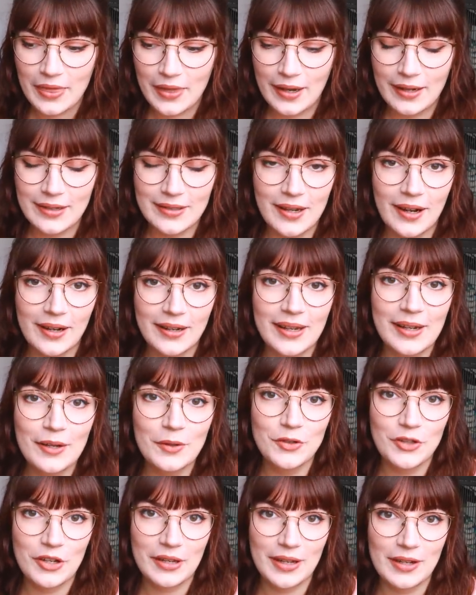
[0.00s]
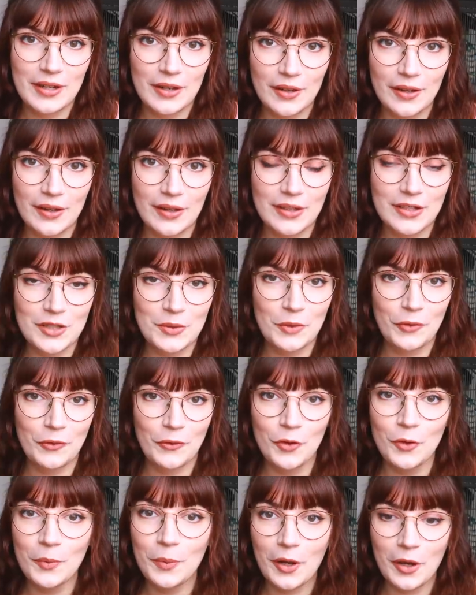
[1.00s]
that tiny little chicken nugget, to a
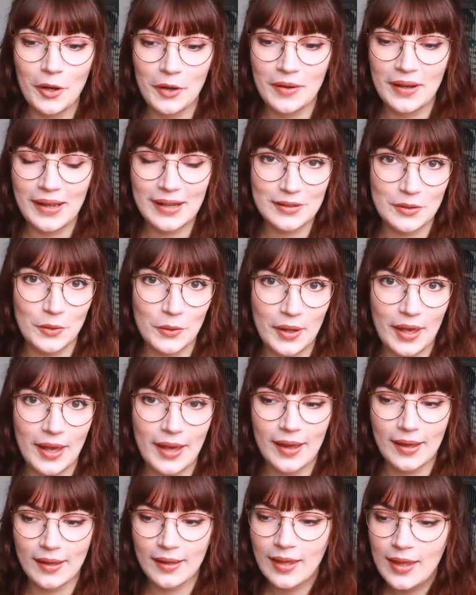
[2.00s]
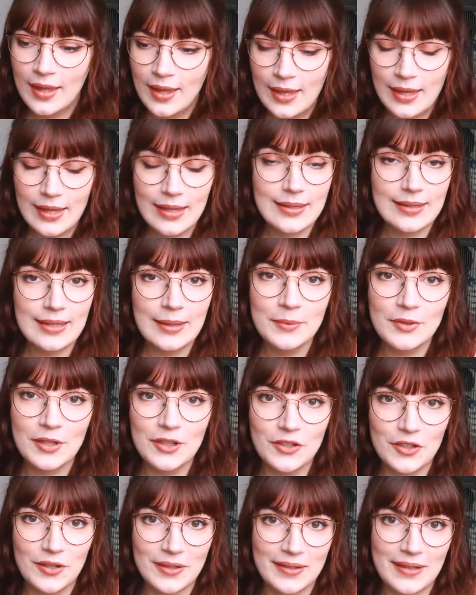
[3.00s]
full-blown adult cat. It seems
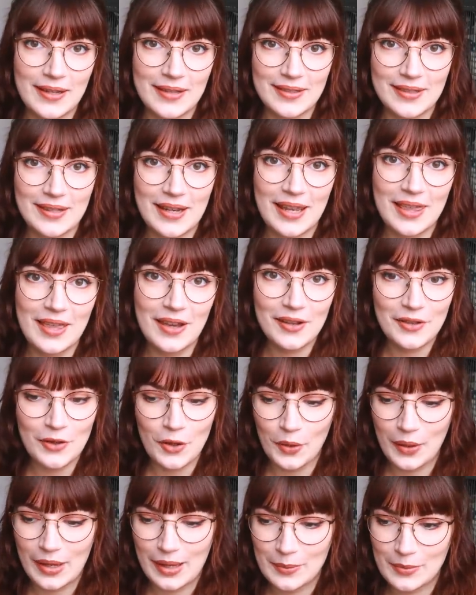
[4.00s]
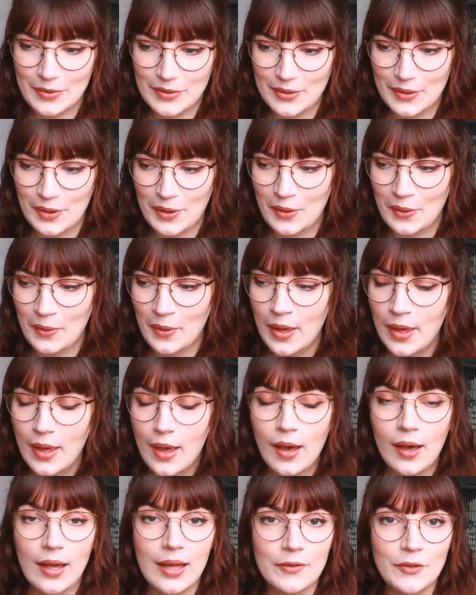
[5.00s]
like just yesterday that I got him, so
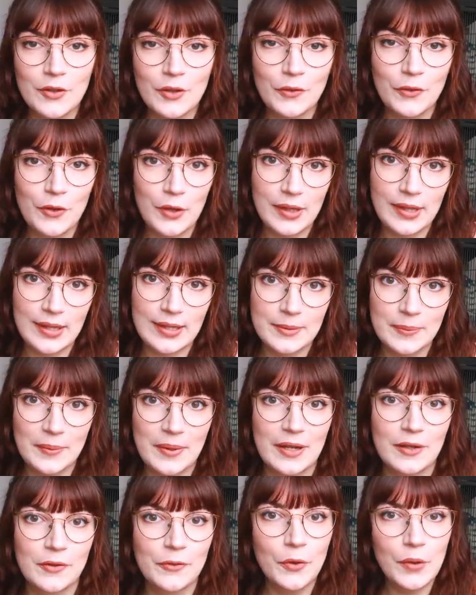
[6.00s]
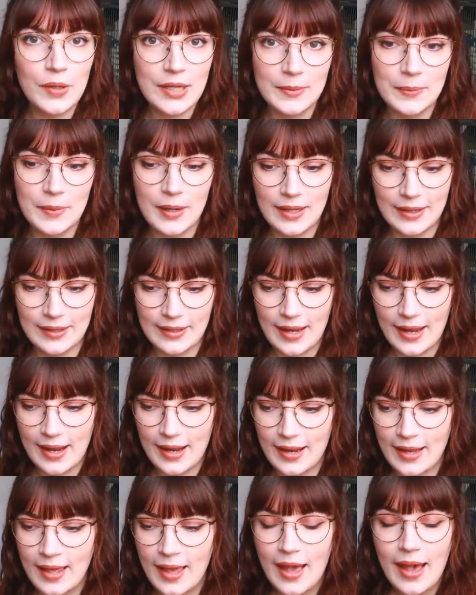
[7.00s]
I've got a few things planned for his
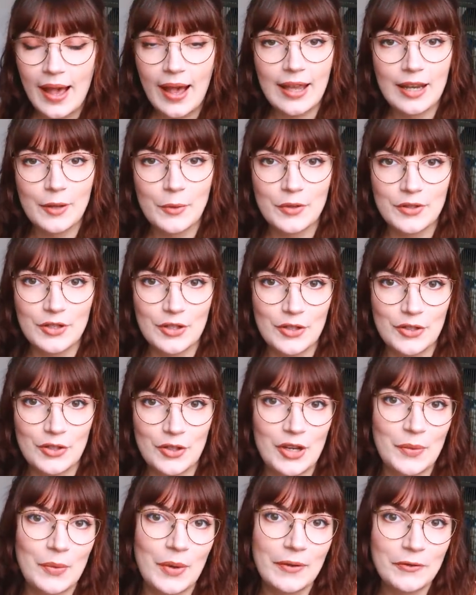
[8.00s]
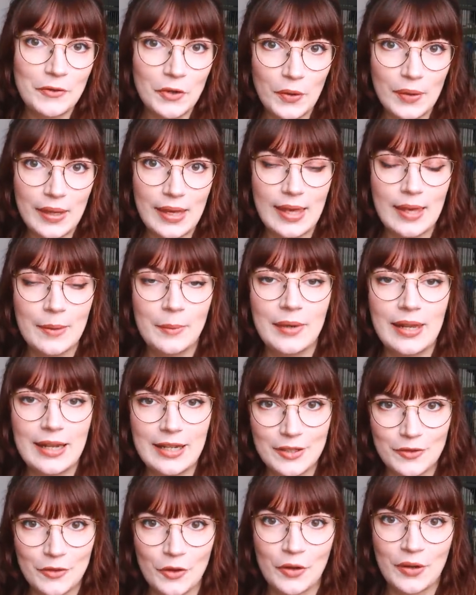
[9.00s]
birthday and I wanted to show you what I've got him
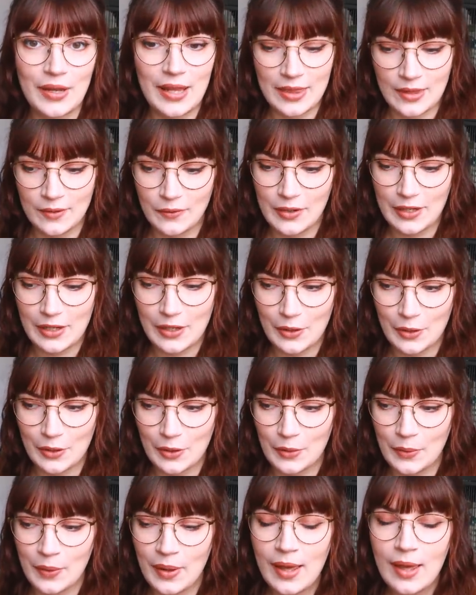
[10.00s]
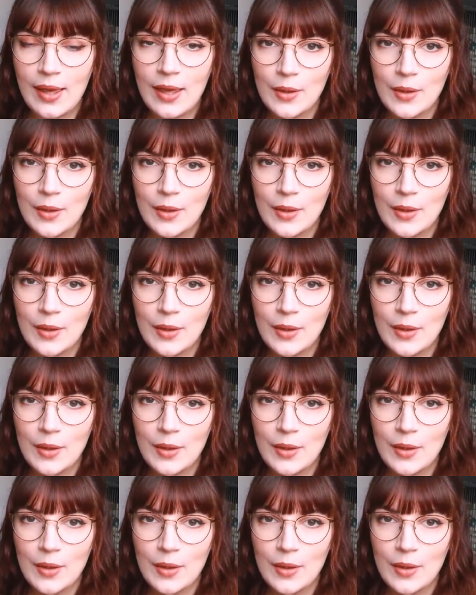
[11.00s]
later on in the video.